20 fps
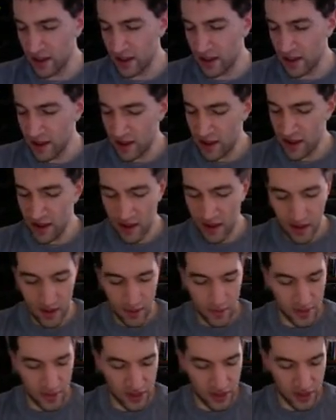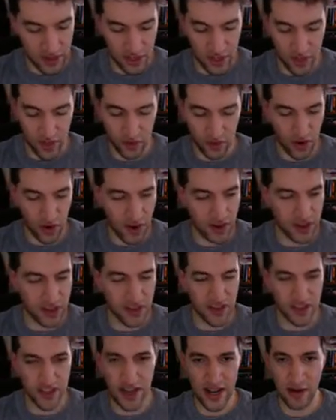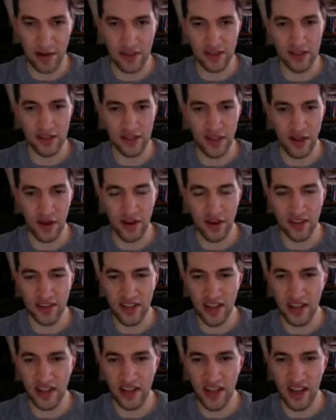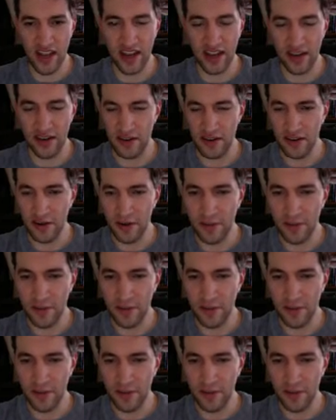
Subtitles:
But they're just drawing this out as long as they can.